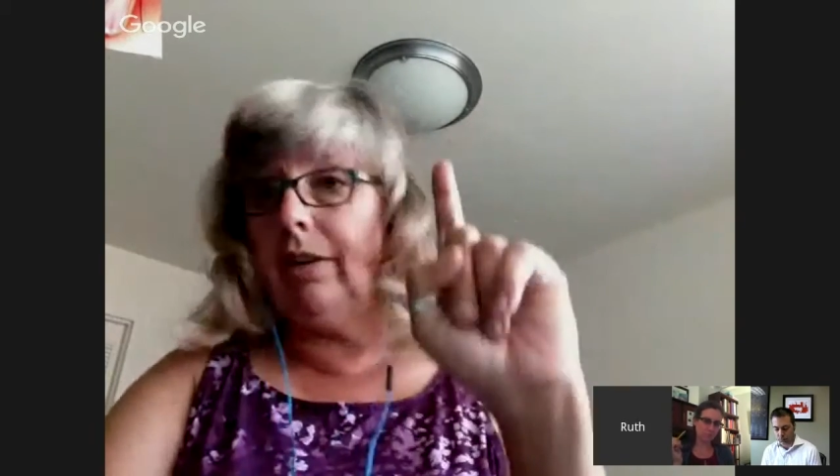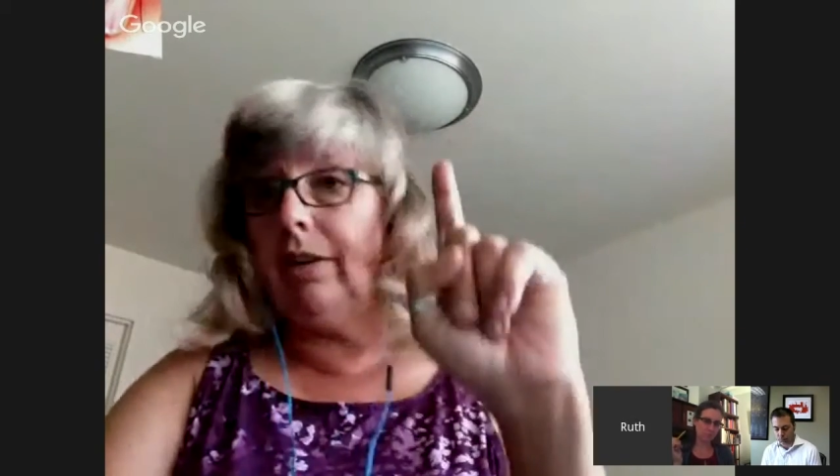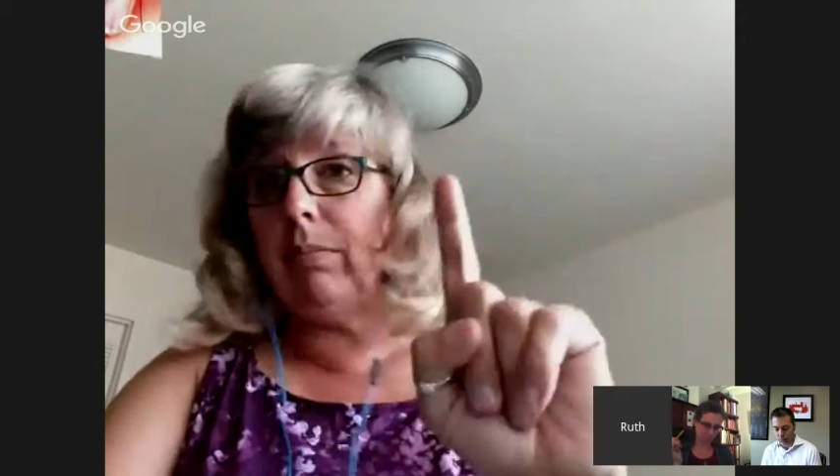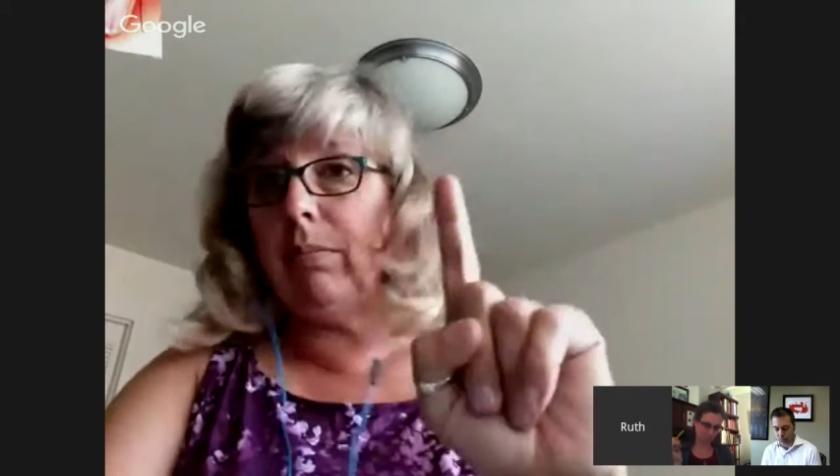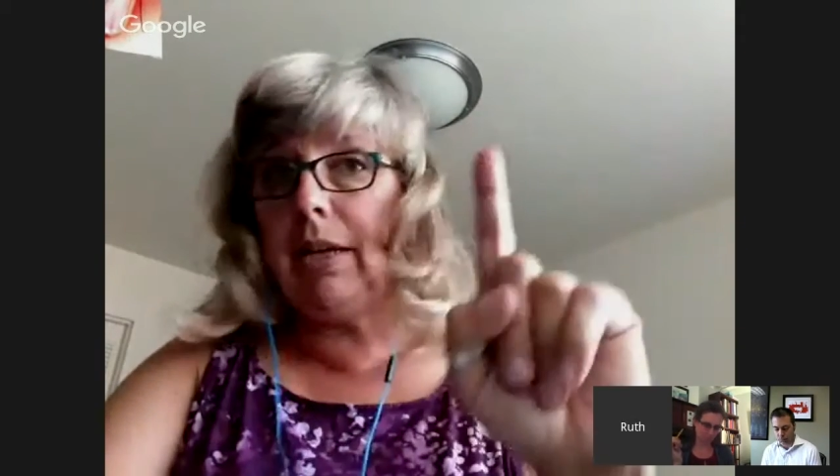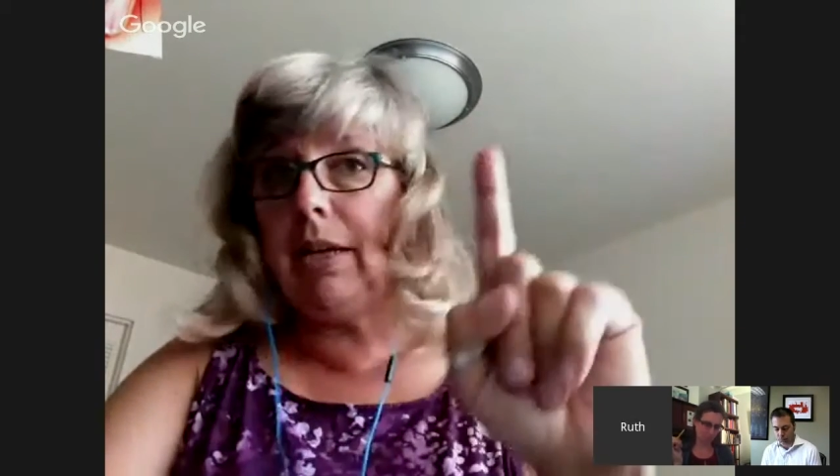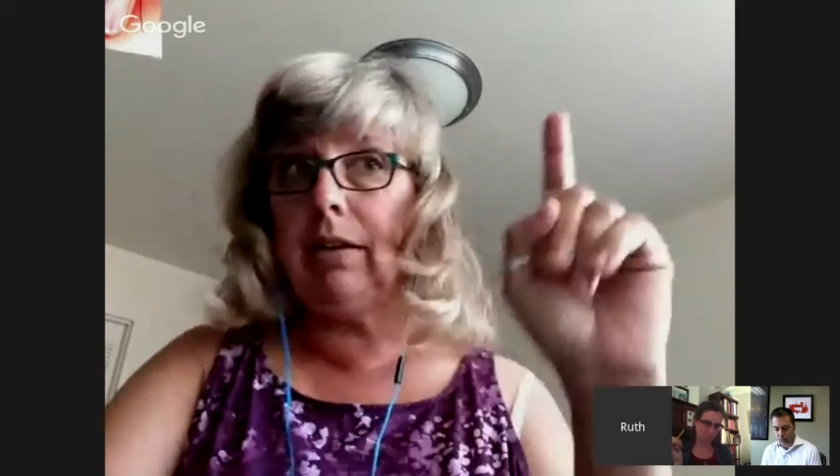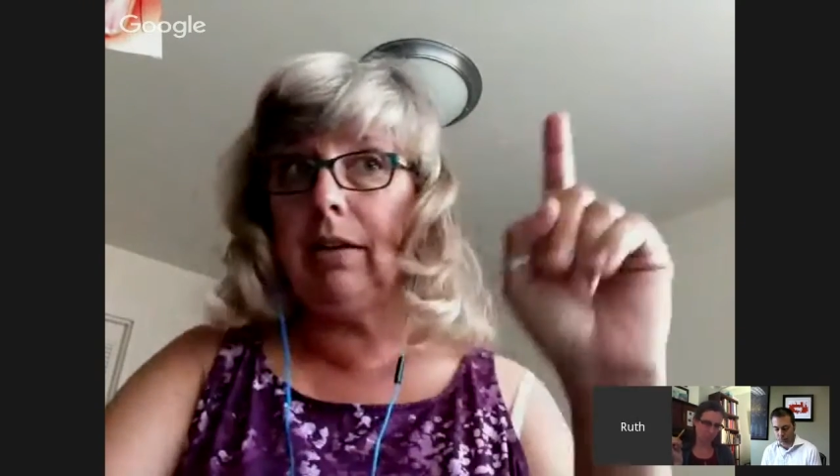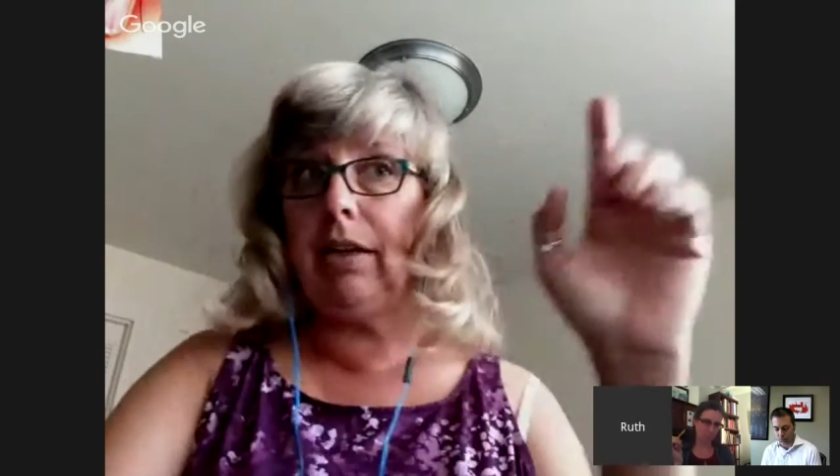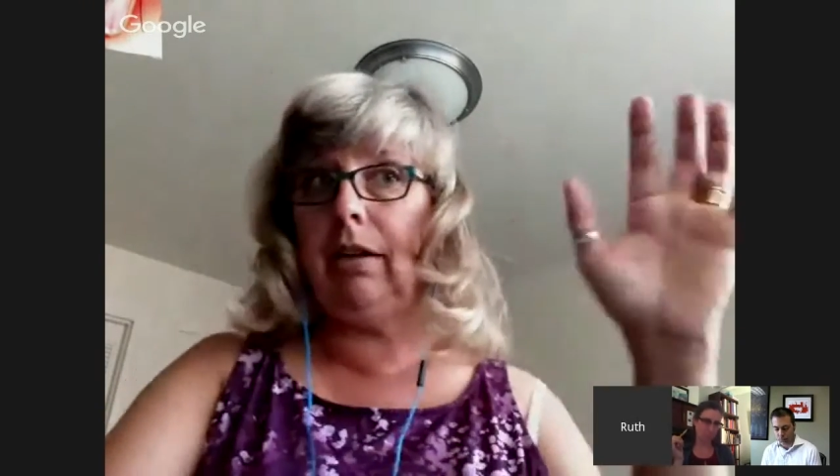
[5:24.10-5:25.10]
it's
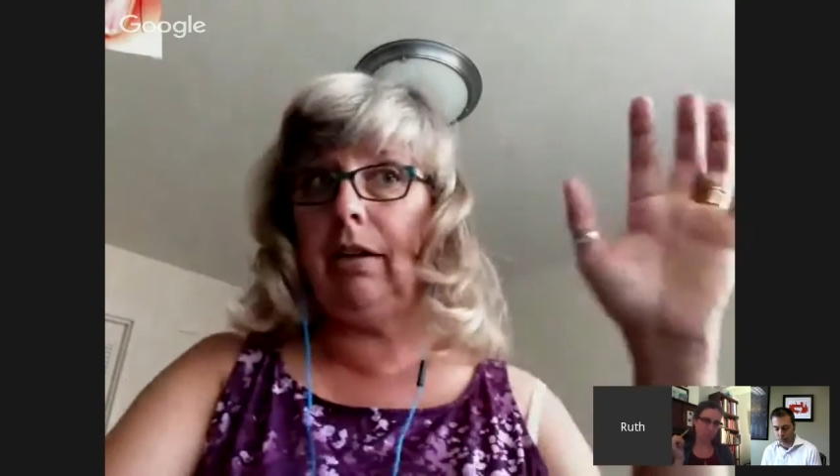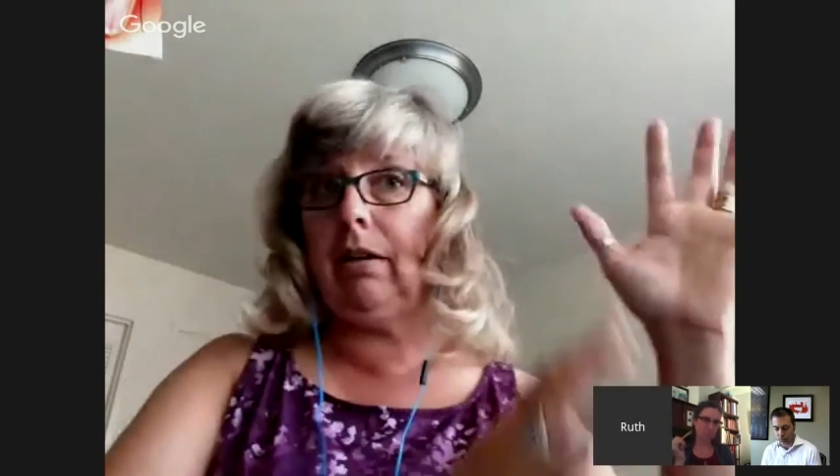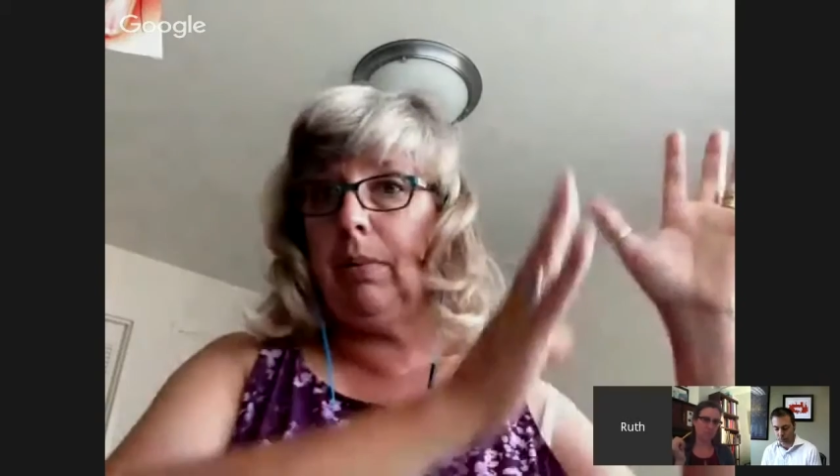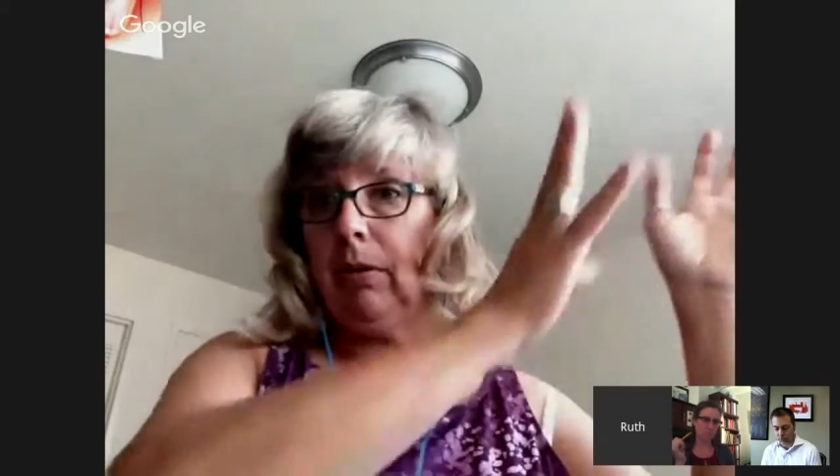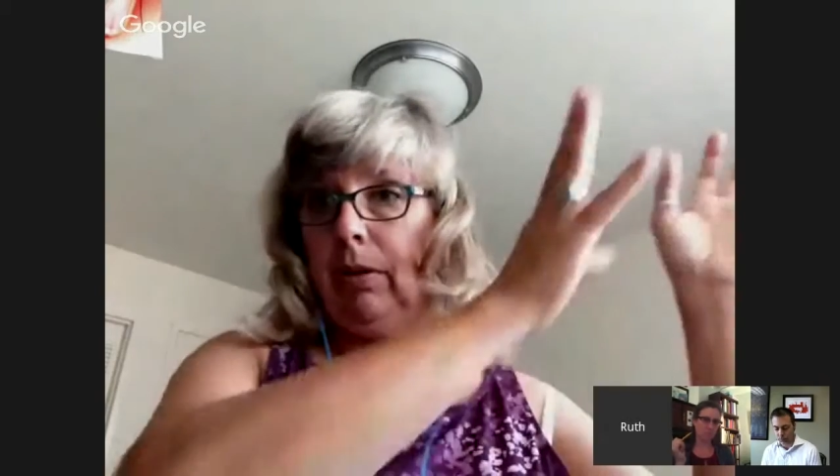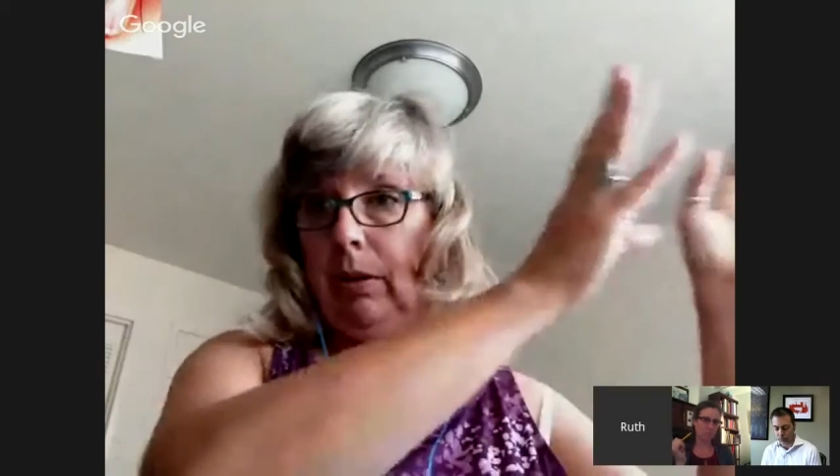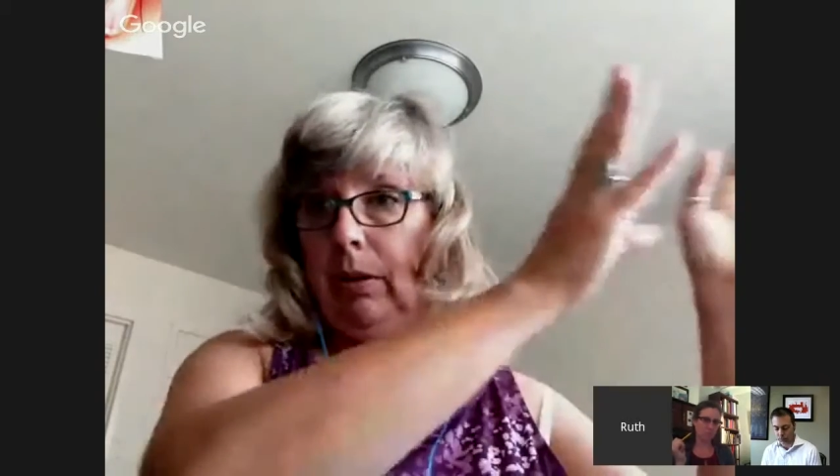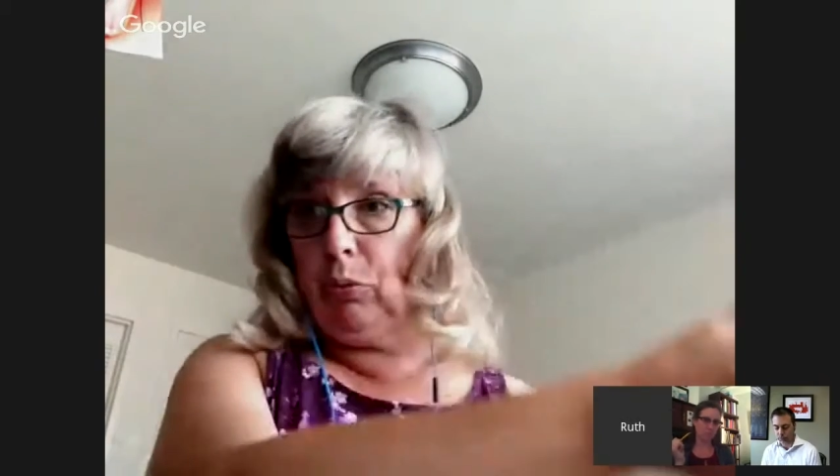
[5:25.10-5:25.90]
immediately comparing